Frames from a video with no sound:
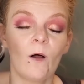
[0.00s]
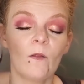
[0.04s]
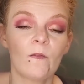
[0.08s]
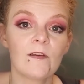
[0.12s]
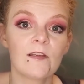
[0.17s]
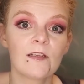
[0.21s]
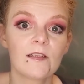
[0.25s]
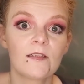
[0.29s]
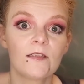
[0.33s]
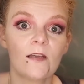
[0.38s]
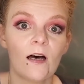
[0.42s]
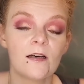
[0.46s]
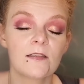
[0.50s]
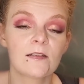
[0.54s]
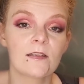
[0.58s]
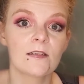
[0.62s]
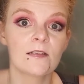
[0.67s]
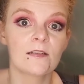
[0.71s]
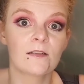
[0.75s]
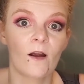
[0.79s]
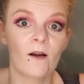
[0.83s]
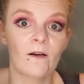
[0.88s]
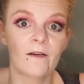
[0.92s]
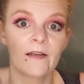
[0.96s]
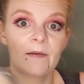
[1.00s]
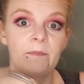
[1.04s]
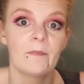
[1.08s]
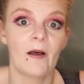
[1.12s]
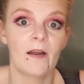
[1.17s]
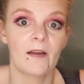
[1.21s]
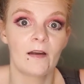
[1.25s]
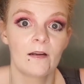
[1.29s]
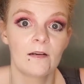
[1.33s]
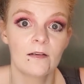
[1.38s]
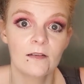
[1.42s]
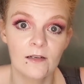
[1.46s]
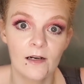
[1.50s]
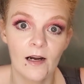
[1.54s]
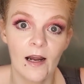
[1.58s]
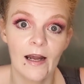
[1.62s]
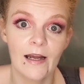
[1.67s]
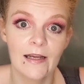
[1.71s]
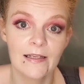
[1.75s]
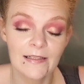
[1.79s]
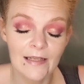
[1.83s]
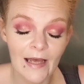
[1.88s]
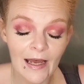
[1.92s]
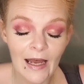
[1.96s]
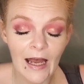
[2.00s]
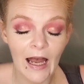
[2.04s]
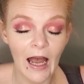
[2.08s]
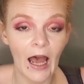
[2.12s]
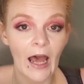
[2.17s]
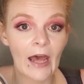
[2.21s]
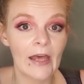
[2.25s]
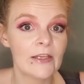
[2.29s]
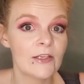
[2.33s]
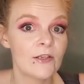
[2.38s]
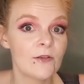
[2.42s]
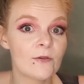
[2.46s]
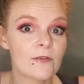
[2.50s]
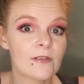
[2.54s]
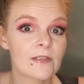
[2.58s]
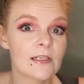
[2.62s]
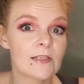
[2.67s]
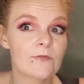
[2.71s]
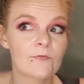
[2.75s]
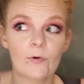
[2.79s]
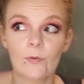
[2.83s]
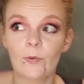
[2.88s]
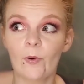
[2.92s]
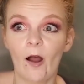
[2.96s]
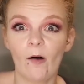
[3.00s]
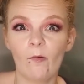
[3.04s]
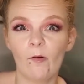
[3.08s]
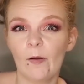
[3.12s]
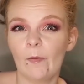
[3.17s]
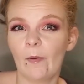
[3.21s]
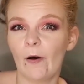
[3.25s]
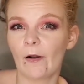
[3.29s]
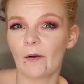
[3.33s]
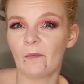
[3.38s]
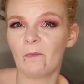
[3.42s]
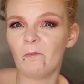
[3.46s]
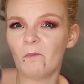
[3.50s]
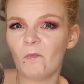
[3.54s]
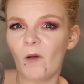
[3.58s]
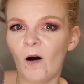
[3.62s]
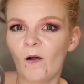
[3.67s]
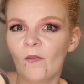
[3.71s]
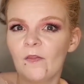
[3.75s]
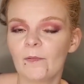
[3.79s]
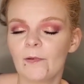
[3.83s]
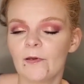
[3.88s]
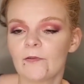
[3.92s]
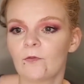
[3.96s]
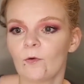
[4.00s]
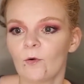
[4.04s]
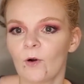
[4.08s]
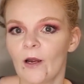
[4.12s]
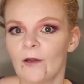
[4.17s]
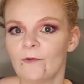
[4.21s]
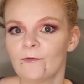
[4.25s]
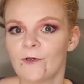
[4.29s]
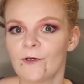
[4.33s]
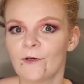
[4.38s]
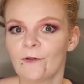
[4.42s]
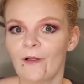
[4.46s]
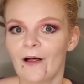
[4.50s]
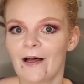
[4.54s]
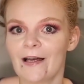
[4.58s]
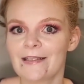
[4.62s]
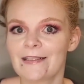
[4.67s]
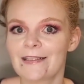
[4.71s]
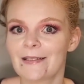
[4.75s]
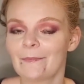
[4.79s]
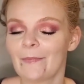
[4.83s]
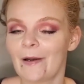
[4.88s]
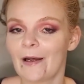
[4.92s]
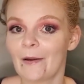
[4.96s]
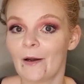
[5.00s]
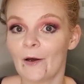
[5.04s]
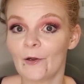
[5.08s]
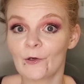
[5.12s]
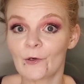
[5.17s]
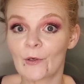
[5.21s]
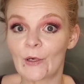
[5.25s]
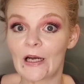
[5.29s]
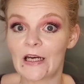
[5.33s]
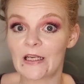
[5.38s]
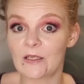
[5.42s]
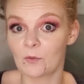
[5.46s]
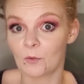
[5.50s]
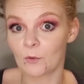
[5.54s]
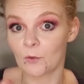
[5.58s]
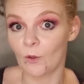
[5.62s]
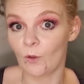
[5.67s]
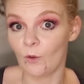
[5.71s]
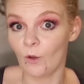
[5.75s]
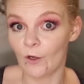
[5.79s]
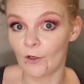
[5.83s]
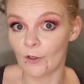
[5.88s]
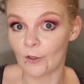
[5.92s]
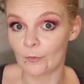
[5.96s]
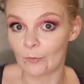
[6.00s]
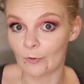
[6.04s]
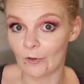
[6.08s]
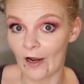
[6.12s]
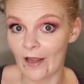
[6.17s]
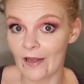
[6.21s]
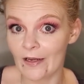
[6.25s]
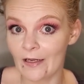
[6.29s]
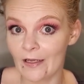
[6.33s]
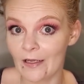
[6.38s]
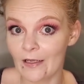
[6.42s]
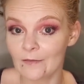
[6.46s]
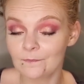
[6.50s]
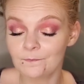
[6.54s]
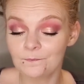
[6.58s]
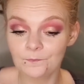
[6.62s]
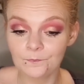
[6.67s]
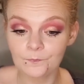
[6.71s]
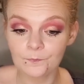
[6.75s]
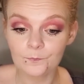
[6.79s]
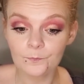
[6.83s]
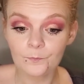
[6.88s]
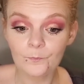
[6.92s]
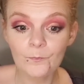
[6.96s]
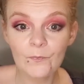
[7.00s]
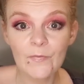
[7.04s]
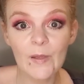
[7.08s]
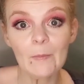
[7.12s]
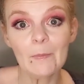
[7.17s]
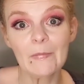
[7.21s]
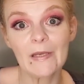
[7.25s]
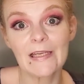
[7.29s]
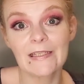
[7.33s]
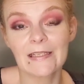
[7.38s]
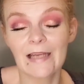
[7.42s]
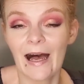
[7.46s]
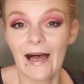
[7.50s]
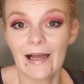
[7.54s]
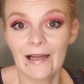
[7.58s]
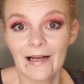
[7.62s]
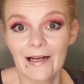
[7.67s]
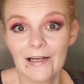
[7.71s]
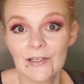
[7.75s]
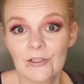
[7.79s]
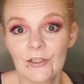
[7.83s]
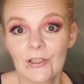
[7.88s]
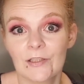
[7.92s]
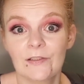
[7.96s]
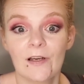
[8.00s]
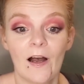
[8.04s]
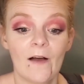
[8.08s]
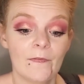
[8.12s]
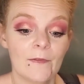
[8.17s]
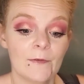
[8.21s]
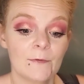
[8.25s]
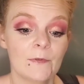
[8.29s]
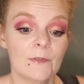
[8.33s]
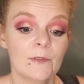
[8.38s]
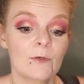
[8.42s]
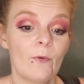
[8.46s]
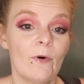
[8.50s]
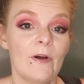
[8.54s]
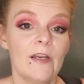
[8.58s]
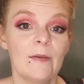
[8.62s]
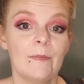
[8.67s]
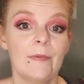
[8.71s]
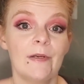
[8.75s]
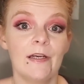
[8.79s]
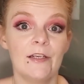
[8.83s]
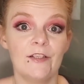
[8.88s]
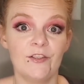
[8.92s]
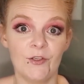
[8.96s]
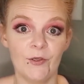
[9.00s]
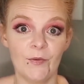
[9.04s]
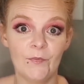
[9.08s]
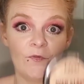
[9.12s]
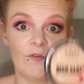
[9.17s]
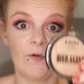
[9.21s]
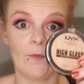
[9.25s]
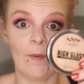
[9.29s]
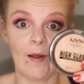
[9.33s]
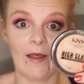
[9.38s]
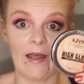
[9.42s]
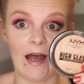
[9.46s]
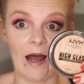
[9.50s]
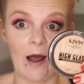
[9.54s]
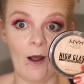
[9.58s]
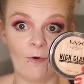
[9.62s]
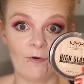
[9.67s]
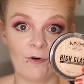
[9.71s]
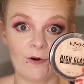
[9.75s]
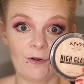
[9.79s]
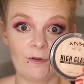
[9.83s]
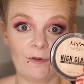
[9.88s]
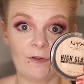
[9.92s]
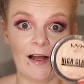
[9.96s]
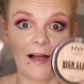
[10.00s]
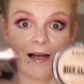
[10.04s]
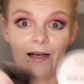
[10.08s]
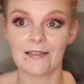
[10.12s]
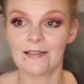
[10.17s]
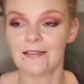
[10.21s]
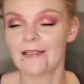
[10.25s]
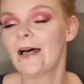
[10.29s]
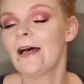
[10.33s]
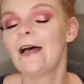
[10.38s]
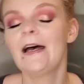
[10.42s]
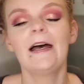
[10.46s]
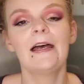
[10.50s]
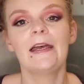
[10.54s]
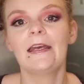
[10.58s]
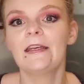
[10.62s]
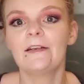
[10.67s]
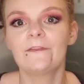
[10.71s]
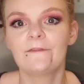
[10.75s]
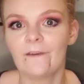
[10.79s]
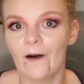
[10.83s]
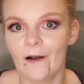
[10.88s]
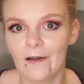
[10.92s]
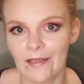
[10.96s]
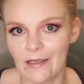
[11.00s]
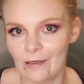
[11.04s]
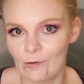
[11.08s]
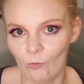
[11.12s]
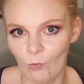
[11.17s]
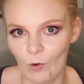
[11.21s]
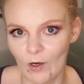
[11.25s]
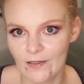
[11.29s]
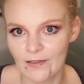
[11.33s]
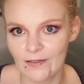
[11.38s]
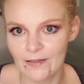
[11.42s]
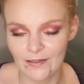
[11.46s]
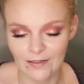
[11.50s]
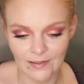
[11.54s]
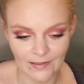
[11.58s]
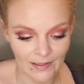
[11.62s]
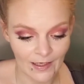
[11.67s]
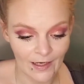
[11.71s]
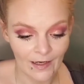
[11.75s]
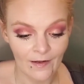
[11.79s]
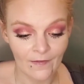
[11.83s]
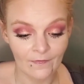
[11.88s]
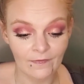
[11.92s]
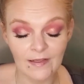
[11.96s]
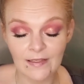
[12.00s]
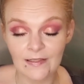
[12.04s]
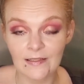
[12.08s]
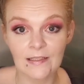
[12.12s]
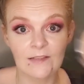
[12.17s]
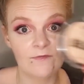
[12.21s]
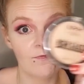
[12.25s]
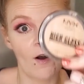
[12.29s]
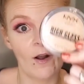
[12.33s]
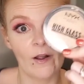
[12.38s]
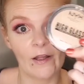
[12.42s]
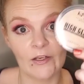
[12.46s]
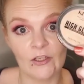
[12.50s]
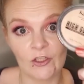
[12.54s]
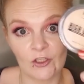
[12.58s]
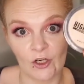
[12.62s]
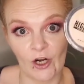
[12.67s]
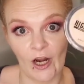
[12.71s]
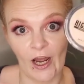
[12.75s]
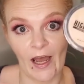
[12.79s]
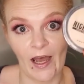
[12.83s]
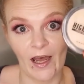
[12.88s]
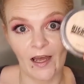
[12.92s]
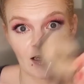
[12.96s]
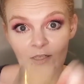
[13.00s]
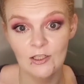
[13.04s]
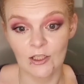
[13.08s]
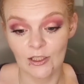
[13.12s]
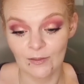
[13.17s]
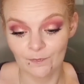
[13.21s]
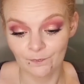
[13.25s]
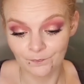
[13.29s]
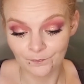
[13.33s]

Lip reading: this does is darken my under eyes. I used this for probably about a month before I realized that my under eyes were no longer brightening, because I actually thought this was going to be a dupe for my Hourglass. It fucking wasn't. This is fucking trash.